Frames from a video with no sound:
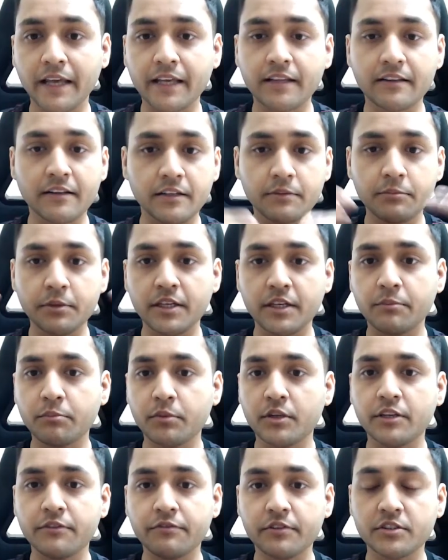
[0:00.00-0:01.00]
the limiting
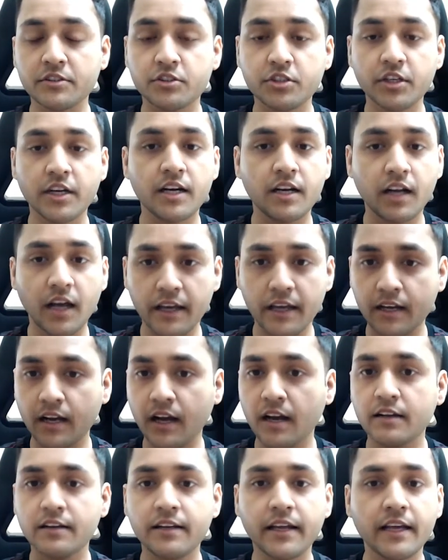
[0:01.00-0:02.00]
belief is there, I
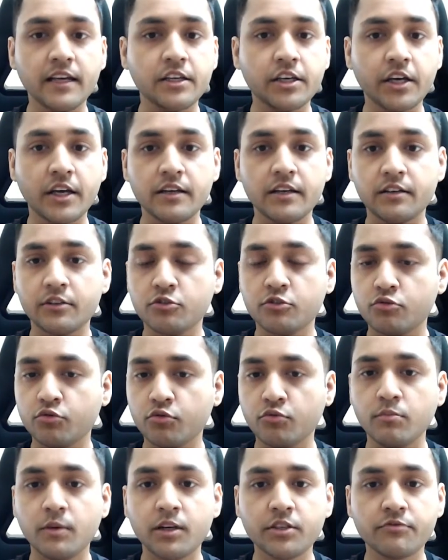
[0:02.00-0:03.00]
can't take it, it's
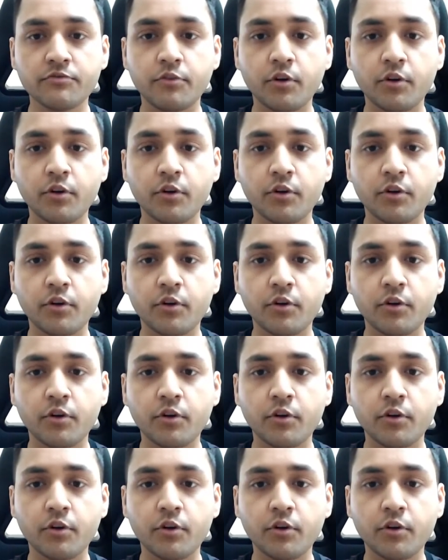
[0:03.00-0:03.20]
too much for